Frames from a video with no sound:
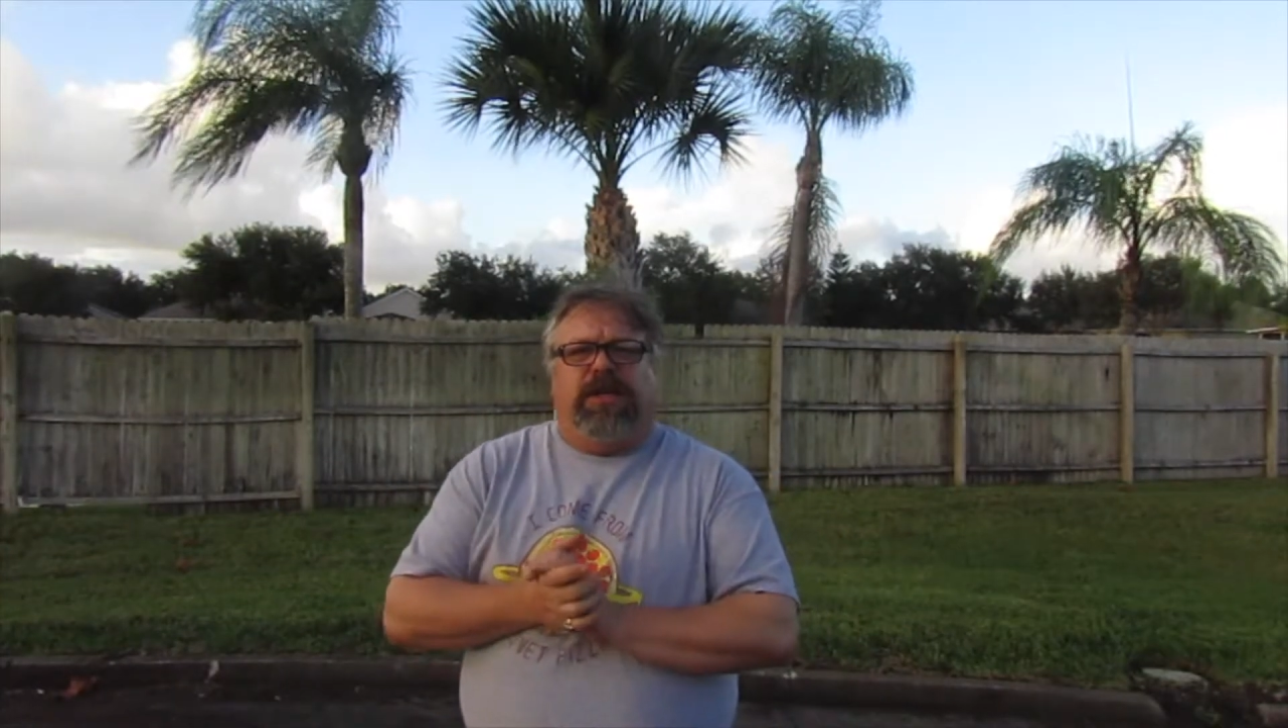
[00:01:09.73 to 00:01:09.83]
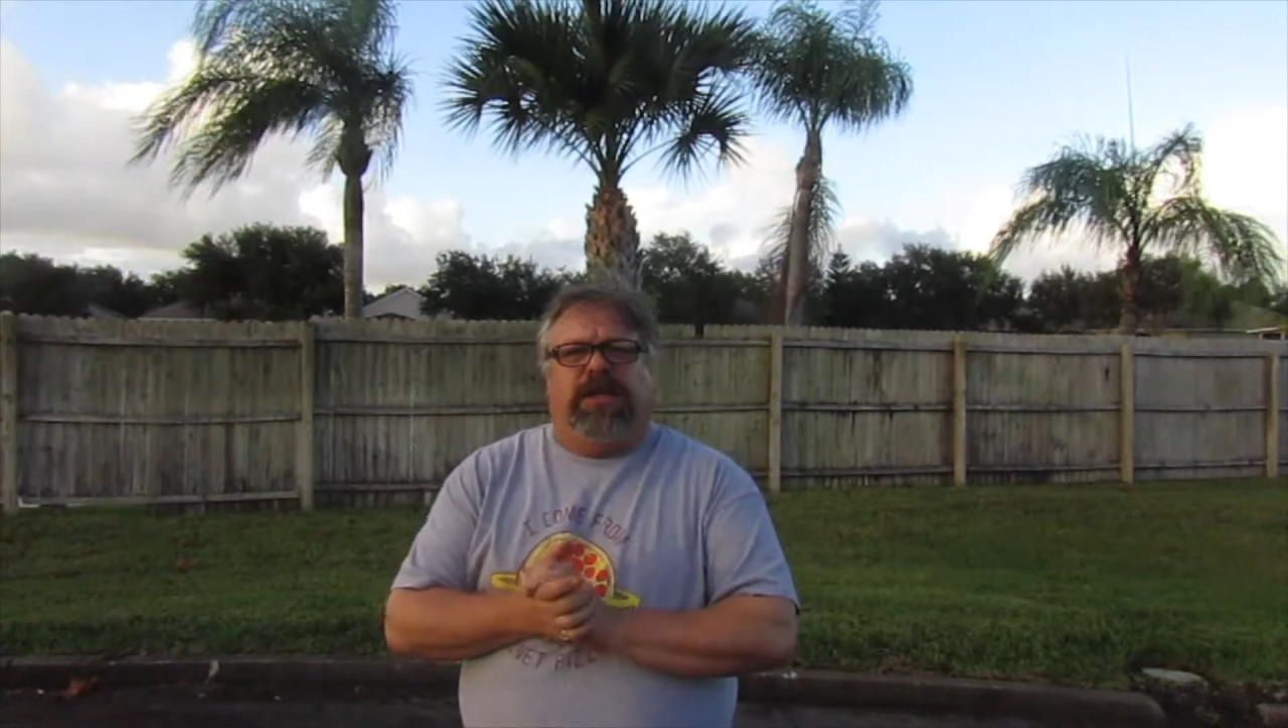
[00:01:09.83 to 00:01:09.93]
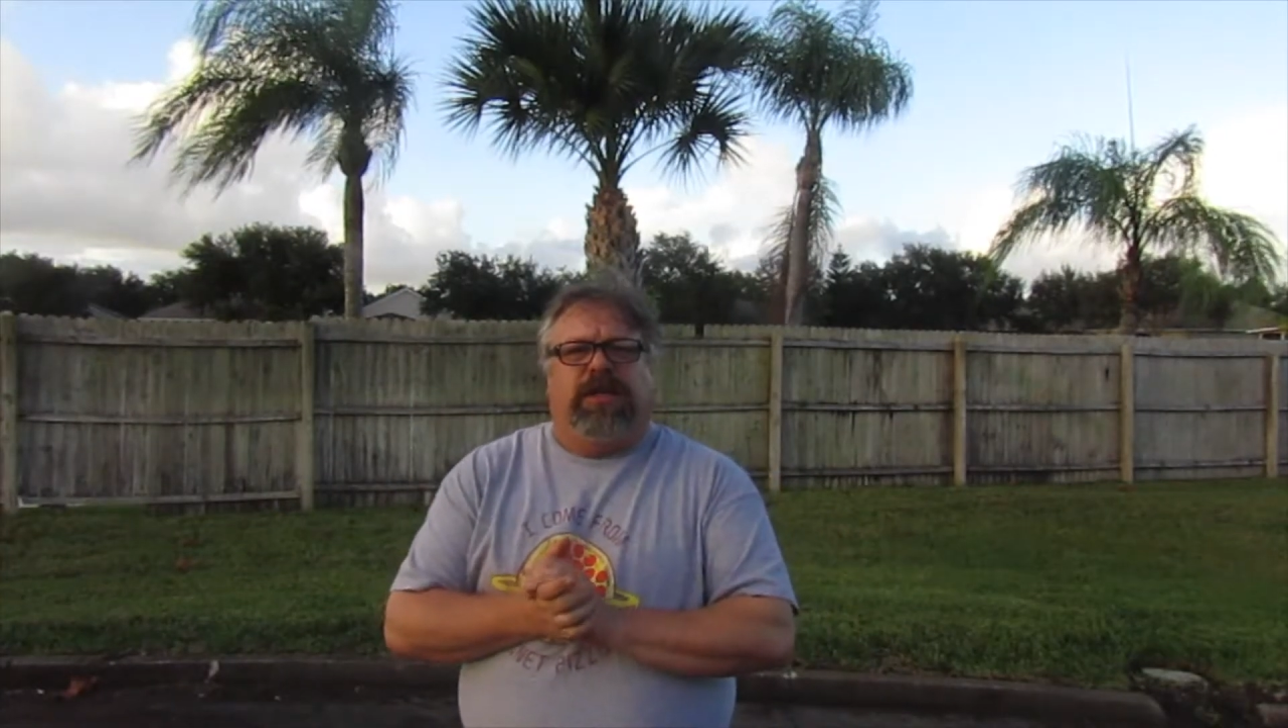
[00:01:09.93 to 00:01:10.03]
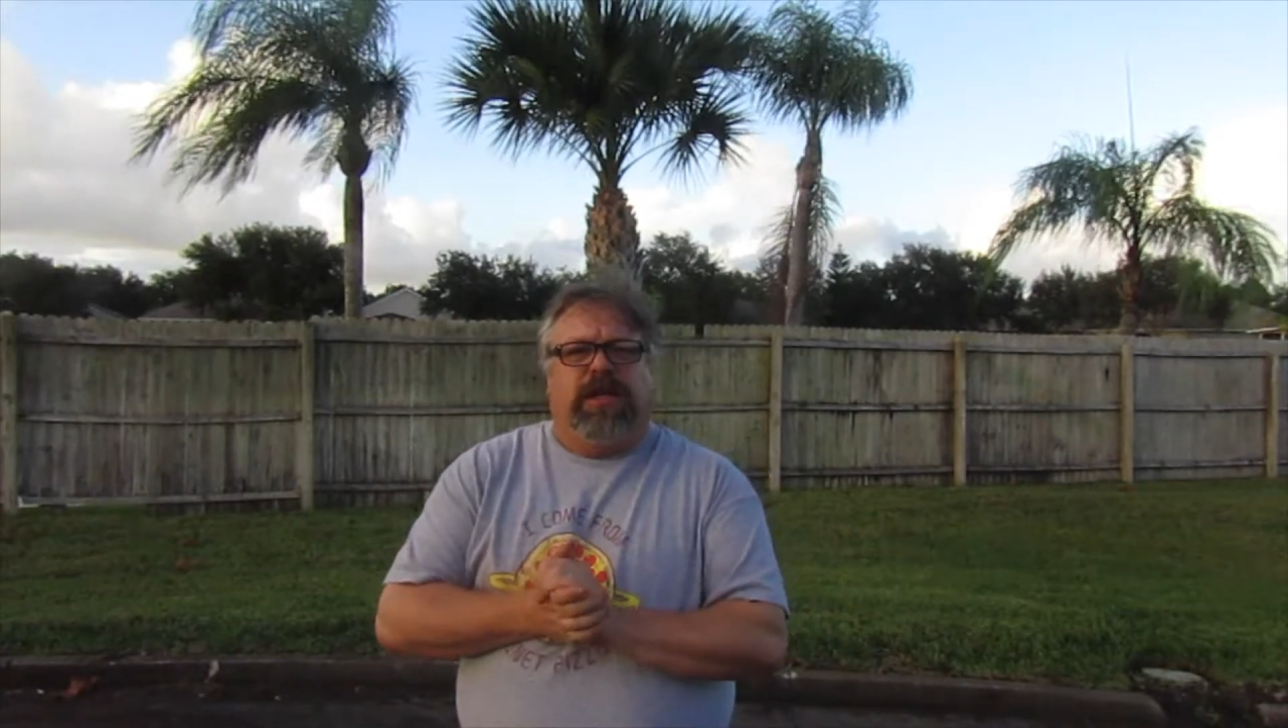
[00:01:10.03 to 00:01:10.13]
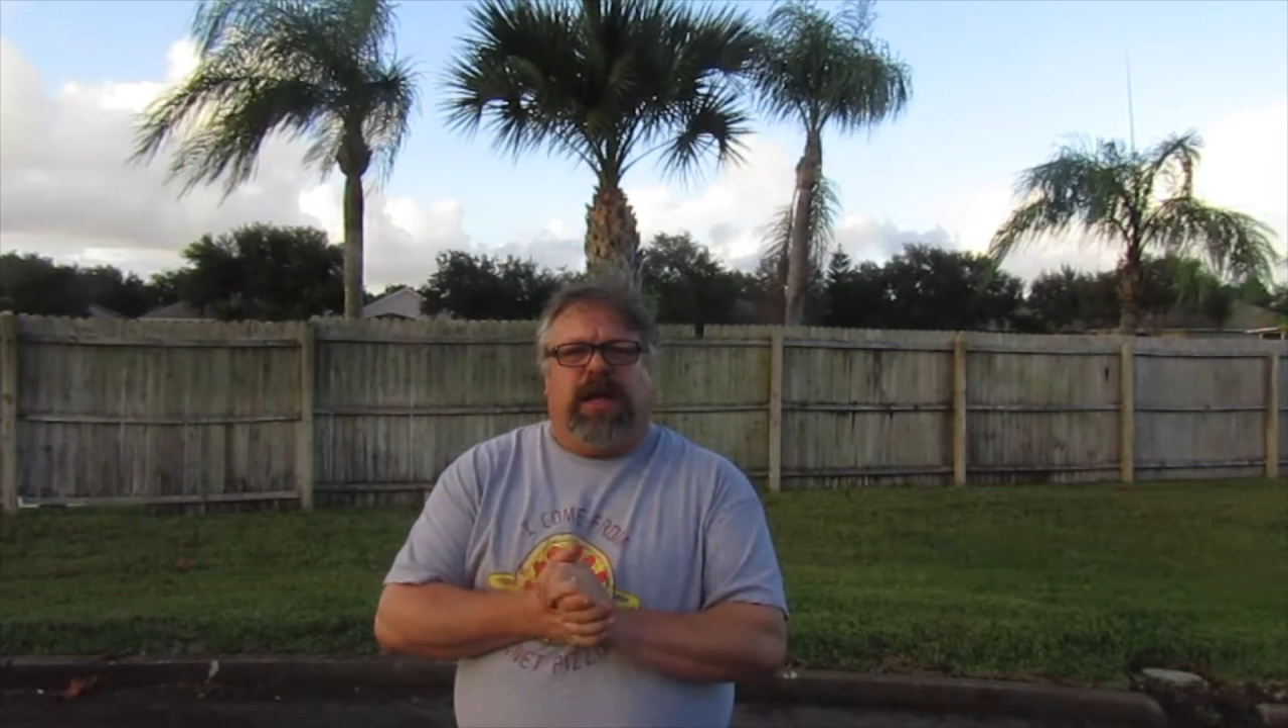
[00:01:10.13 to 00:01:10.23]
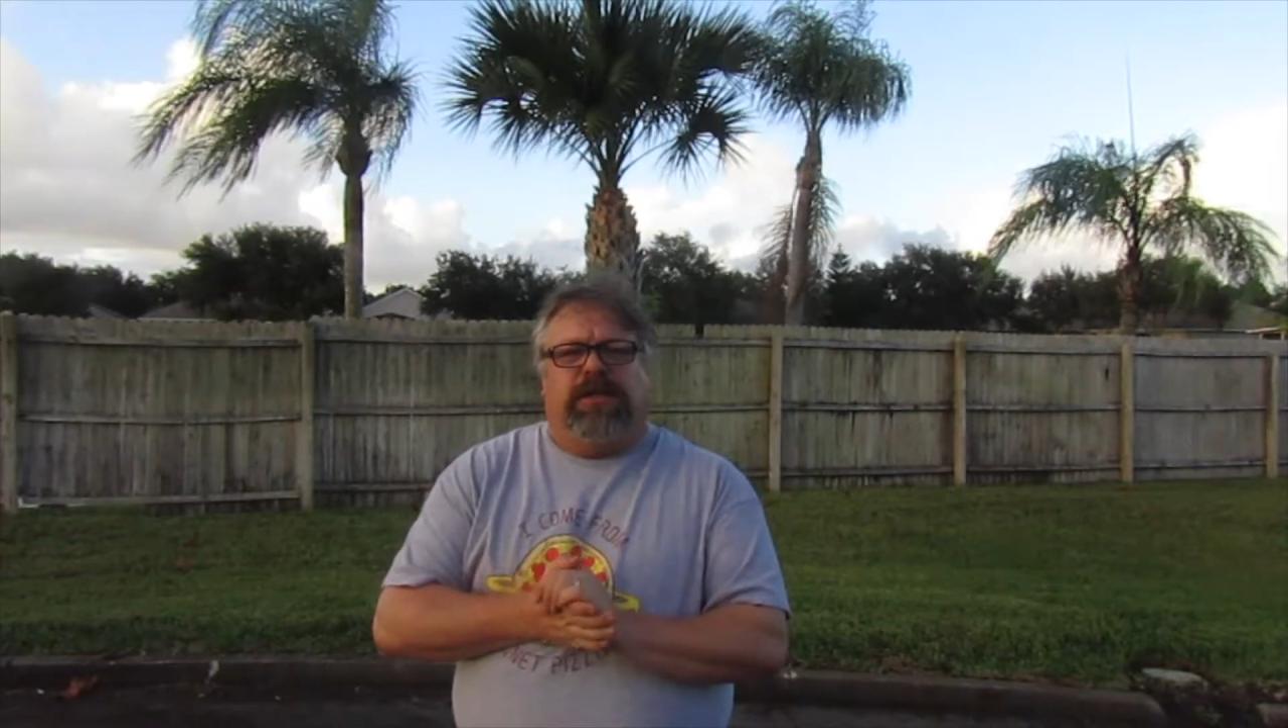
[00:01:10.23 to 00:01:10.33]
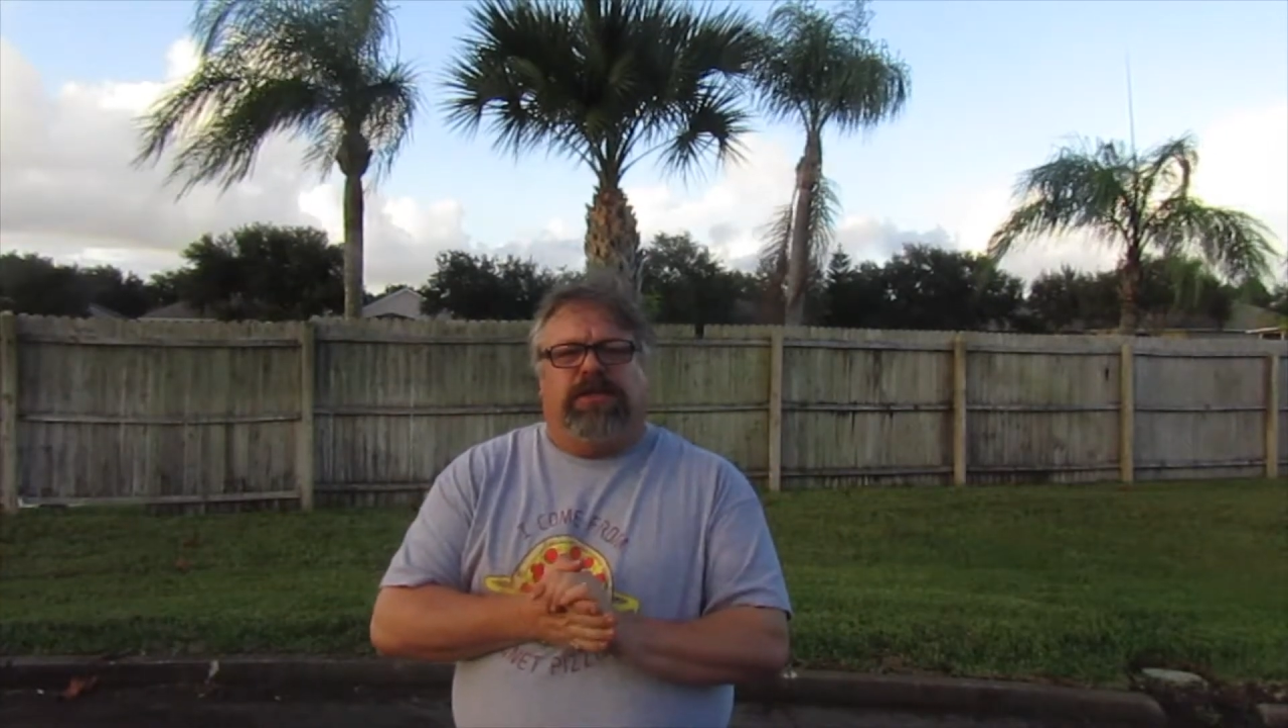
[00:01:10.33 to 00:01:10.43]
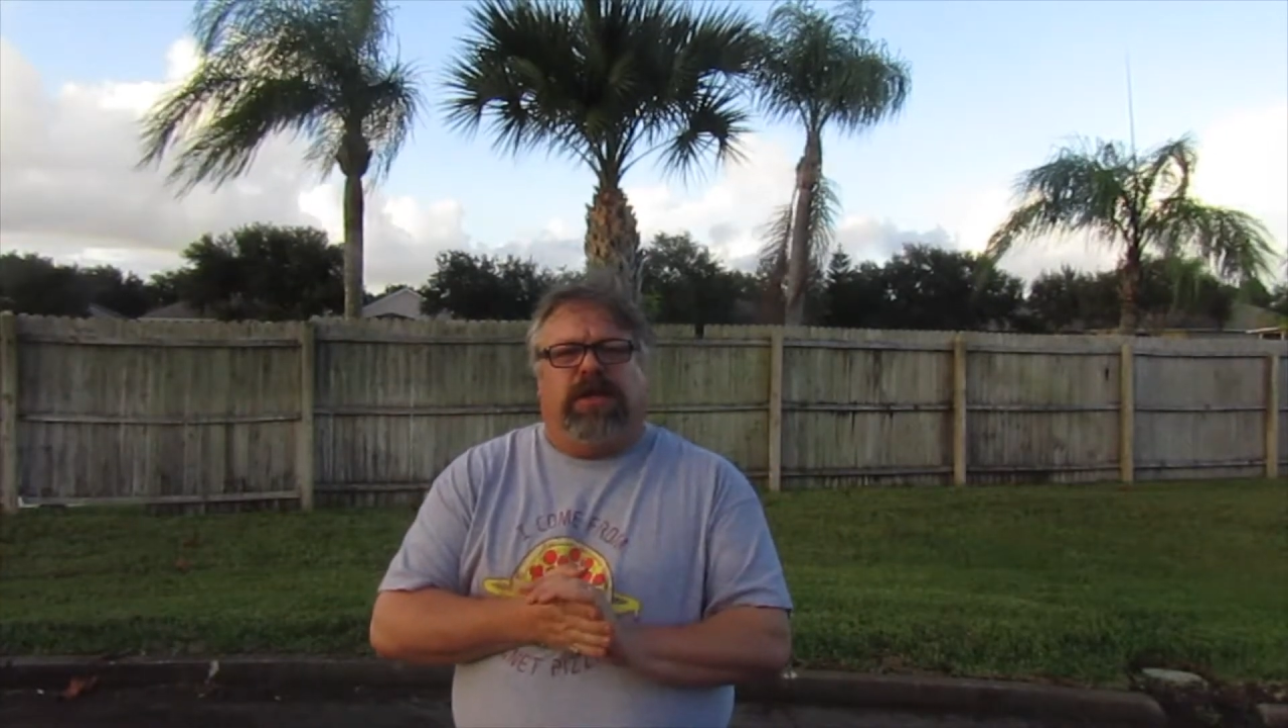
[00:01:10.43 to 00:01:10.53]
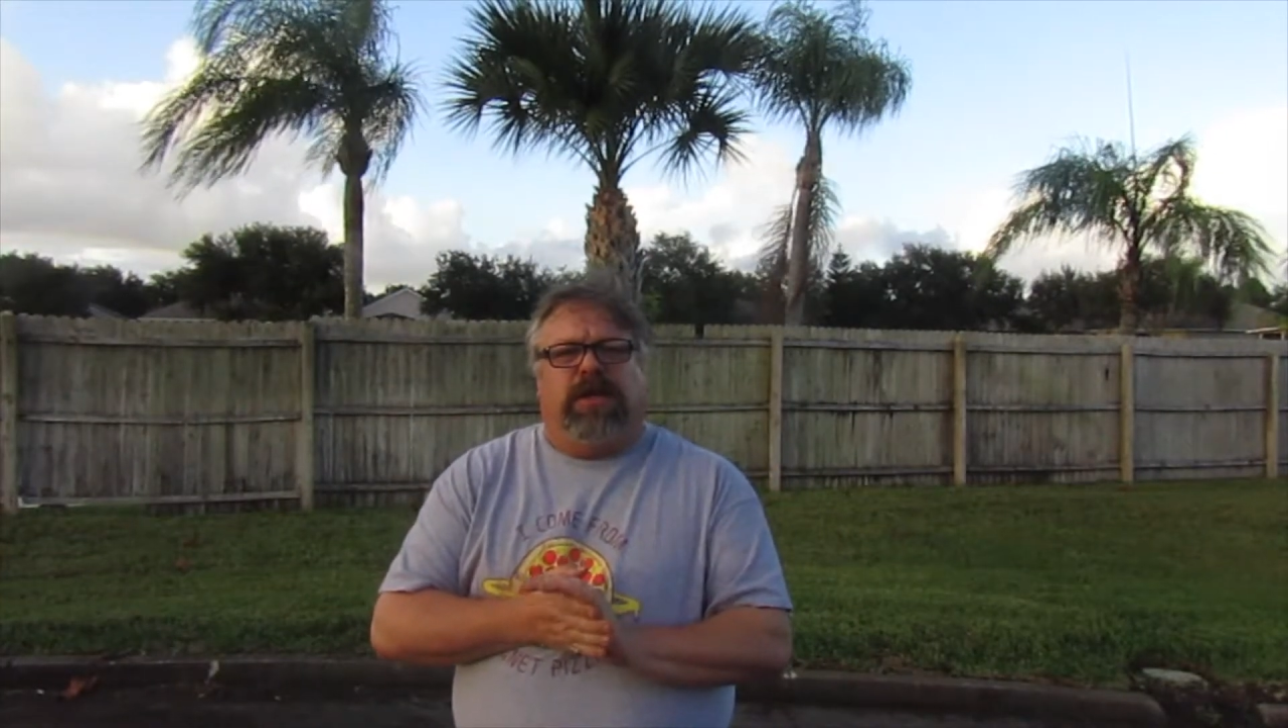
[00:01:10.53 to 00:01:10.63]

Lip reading: eating that